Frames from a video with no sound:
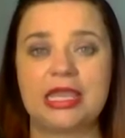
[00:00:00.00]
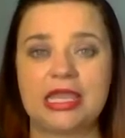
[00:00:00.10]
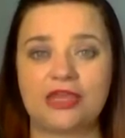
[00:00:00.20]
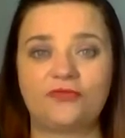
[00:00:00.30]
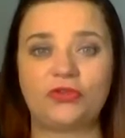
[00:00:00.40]

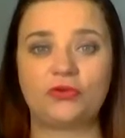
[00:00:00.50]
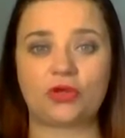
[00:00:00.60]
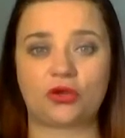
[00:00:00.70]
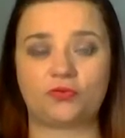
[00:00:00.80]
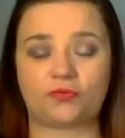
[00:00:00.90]
If you
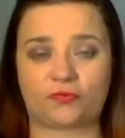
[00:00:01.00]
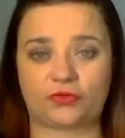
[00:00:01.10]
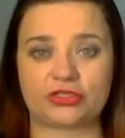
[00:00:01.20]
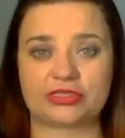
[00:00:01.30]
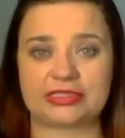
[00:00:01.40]
don't
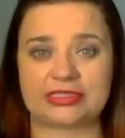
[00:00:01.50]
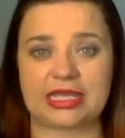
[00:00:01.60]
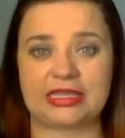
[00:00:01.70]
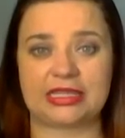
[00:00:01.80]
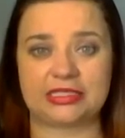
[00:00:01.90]
first
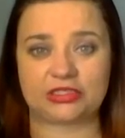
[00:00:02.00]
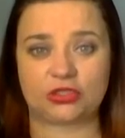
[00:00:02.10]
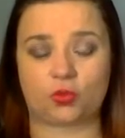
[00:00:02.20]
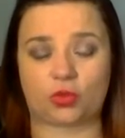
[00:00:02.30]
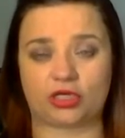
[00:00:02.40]
say these
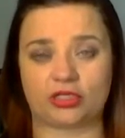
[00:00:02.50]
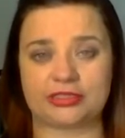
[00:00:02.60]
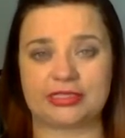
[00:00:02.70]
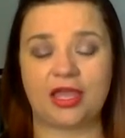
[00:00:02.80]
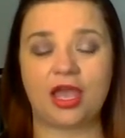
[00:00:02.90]
two
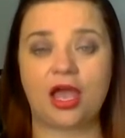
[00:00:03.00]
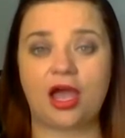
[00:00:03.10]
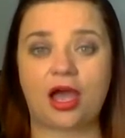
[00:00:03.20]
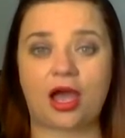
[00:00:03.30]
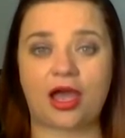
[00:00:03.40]
words,
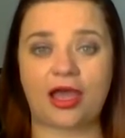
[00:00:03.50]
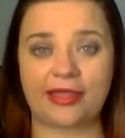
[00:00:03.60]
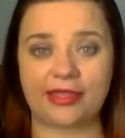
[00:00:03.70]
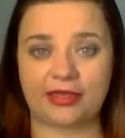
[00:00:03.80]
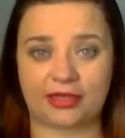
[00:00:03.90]

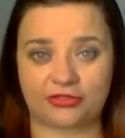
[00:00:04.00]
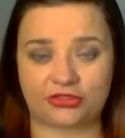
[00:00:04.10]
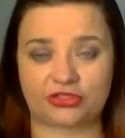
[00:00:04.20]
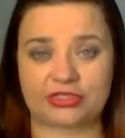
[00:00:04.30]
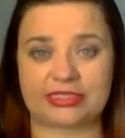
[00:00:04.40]
I
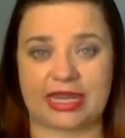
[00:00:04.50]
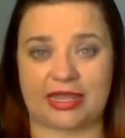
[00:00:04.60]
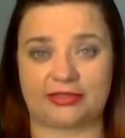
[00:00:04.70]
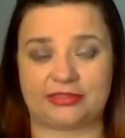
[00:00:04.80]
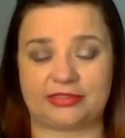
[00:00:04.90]

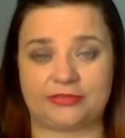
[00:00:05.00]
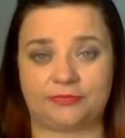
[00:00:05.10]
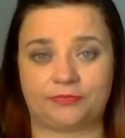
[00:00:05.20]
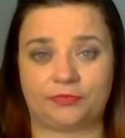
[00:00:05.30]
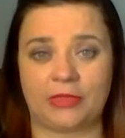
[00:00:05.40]
understand.
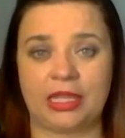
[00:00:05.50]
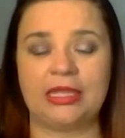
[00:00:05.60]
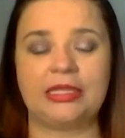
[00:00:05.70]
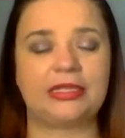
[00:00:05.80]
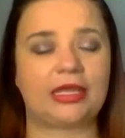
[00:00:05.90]

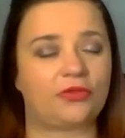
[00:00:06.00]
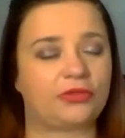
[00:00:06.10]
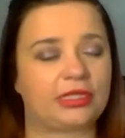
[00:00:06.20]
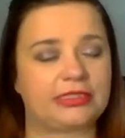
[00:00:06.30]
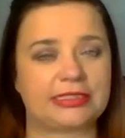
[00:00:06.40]
Now,
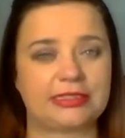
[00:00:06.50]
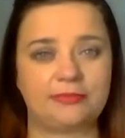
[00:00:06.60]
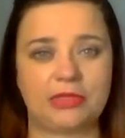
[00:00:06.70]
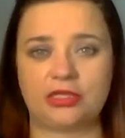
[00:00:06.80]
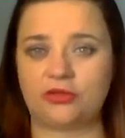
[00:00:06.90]
that
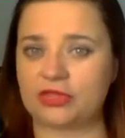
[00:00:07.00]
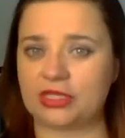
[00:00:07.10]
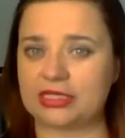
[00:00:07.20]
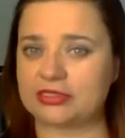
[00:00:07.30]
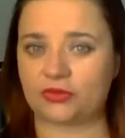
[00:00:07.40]
doesn't mean you
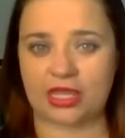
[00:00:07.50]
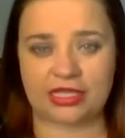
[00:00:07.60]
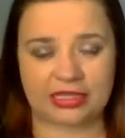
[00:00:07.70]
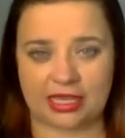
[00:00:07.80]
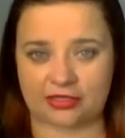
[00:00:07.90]
think it's okay,
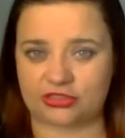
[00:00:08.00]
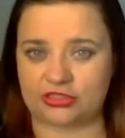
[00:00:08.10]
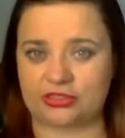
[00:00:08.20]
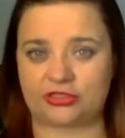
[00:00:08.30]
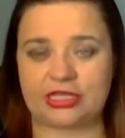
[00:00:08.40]
the
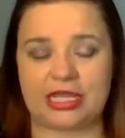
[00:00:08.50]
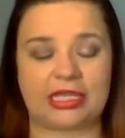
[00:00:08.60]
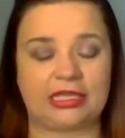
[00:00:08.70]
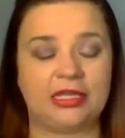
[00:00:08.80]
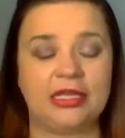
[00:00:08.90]
action they're
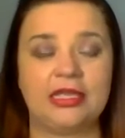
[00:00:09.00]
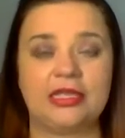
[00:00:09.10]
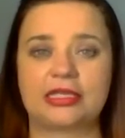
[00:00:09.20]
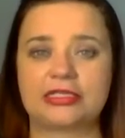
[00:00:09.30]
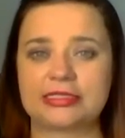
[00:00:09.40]
taking.
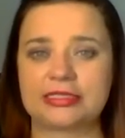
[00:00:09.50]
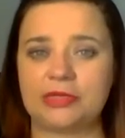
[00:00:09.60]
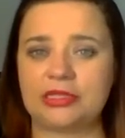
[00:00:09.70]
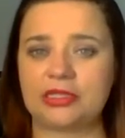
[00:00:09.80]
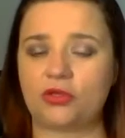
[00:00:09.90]
That doesn't
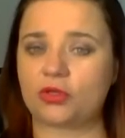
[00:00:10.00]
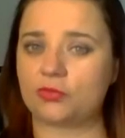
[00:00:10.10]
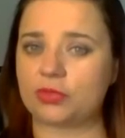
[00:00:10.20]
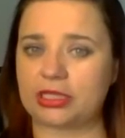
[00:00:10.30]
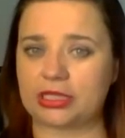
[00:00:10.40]
mean that you
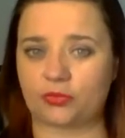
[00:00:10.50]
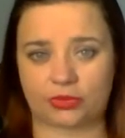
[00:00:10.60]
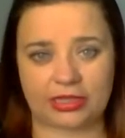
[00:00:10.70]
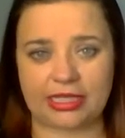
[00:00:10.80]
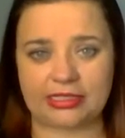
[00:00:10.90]
completely
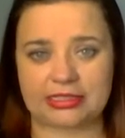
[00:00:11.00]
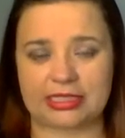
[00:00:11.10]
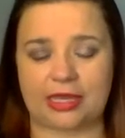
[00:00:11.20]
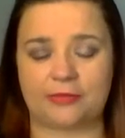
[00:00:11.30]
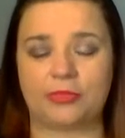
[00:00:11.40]
relate to
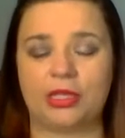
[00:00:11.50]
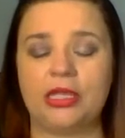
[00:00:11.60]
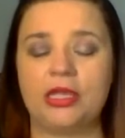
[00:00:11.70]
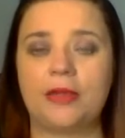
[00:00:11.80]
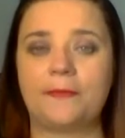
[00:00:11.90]
them.
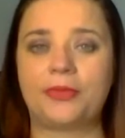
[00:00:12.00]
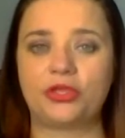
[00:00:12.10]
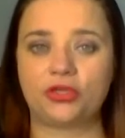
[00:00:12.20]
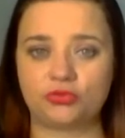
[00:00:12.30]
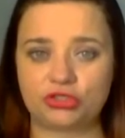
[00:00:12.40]
But
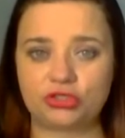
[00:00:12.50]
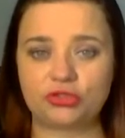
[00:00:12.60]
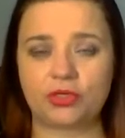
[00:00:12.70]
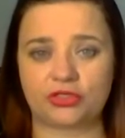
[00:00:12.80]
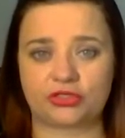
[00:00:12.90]
you
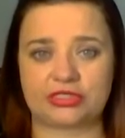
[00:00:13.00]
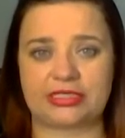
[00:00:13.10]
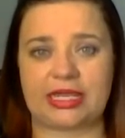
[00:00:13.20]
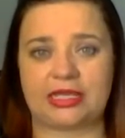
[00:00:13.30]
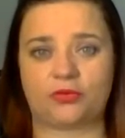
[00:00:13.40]
do
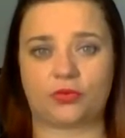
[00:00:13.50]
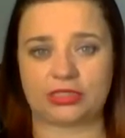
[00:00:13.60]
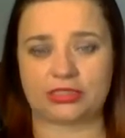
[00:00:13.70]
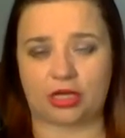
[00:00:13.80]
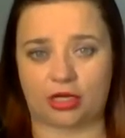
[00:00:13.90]
understand when
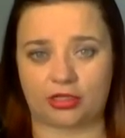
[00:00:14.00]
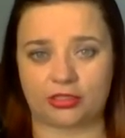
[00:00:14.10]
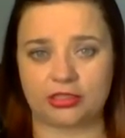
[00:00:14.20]
it's hard.